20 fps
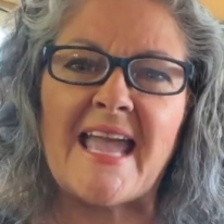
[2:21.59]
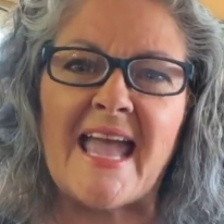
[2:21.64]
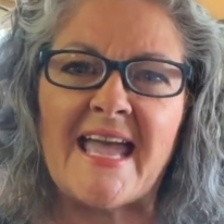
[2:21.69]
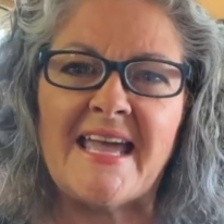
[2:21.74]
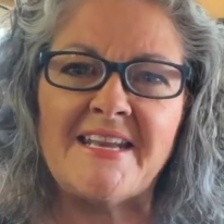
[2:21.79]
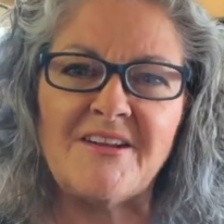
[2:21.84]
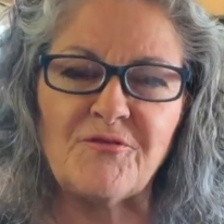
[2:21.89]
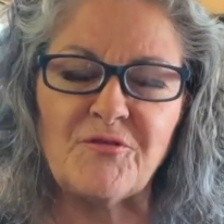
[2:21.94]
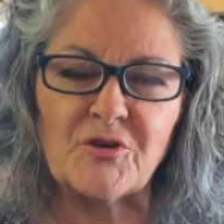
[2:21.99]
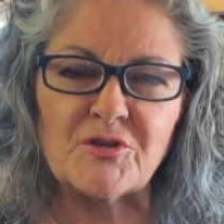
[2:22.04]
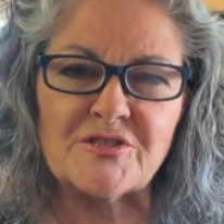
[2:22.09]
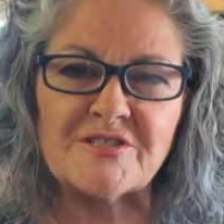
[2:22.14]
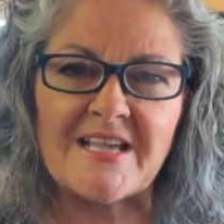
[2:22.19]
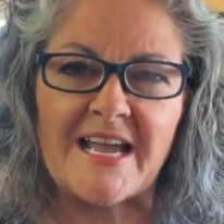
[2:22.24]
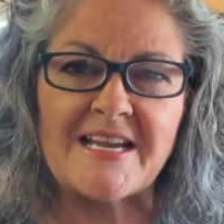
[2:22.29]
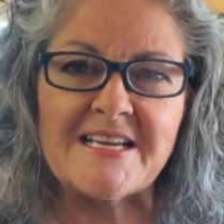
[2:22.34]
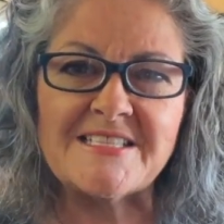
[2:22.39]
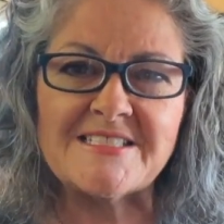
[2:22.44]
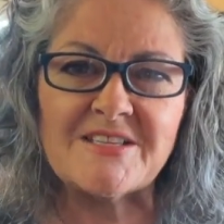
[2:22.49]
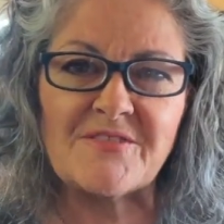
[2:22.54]
and if your
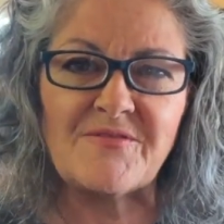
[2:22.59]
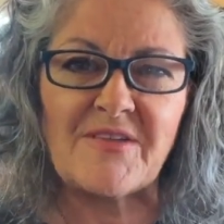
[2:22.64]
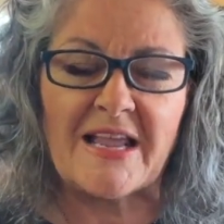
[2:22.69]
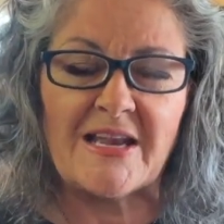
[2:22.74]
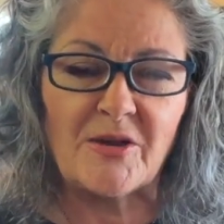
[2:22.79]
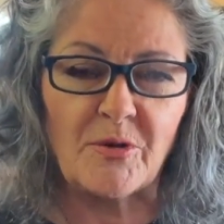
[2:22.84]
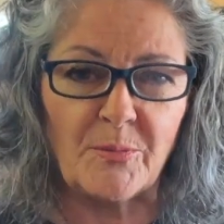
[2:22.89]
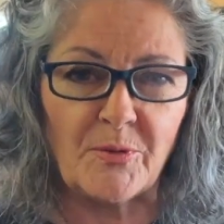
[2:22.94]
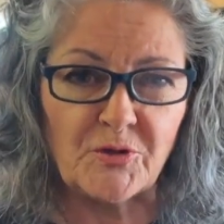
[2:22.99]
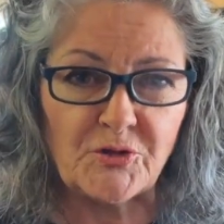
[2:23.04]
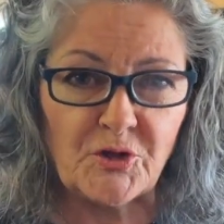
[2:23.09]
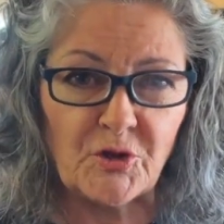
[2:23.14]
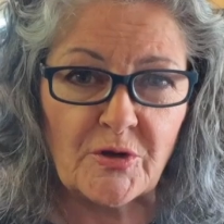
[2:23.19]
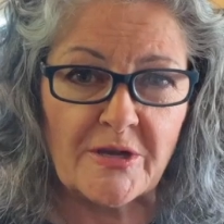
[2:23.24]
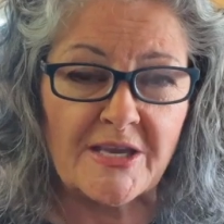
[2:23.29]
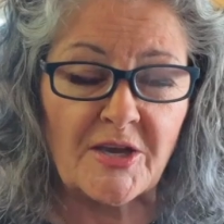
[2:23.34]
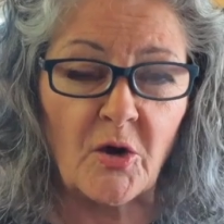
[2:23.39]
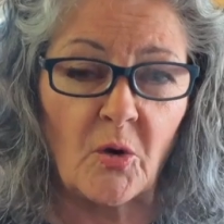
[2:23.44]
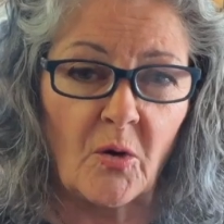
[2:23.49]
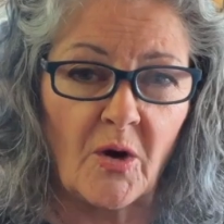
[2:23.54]
site is available, you
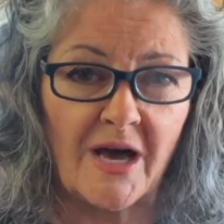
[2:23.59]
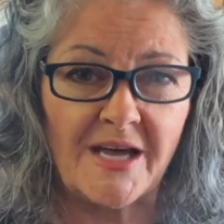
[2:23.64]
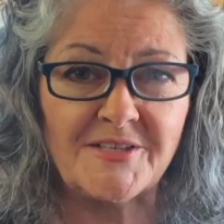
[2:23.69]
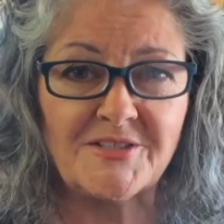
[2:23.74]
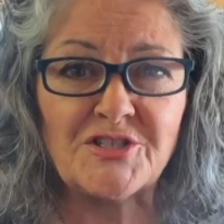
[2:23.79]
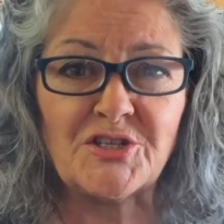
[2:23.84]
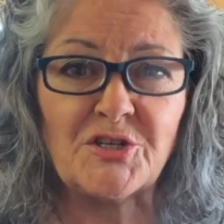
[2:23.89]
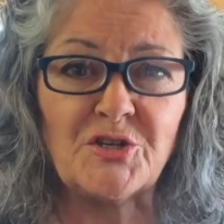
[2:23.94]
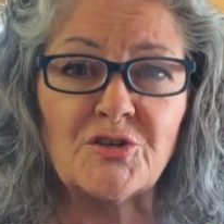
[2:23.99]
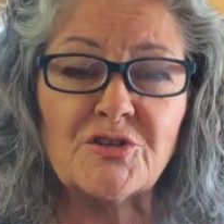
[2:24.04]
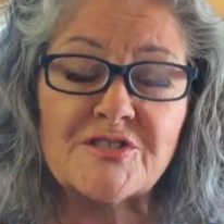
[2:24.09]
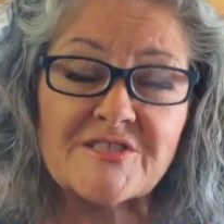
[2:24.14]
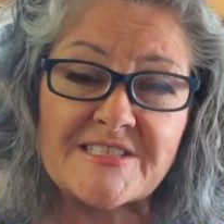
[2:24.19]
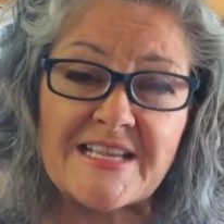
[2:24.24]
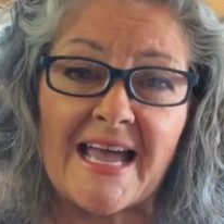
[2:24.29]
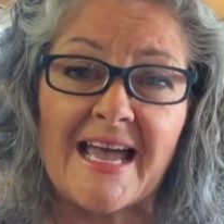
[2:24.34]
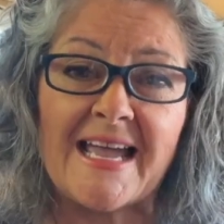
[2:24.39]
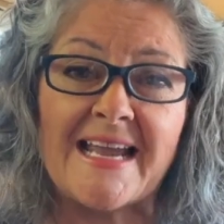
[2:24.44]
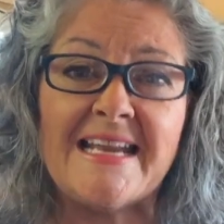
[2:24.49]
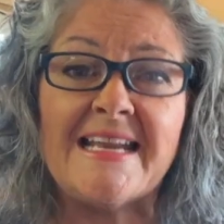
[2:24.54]
can go on to your
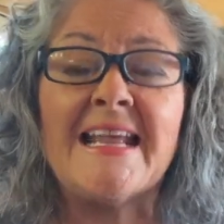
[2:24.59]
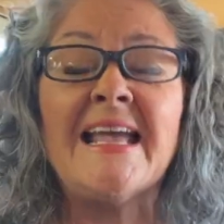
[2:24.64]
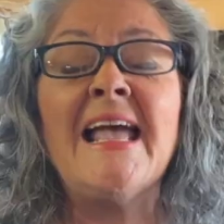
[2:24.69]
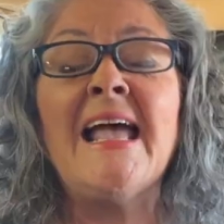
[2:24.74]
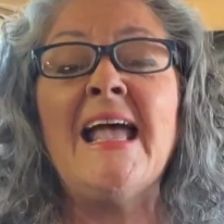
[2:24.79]
site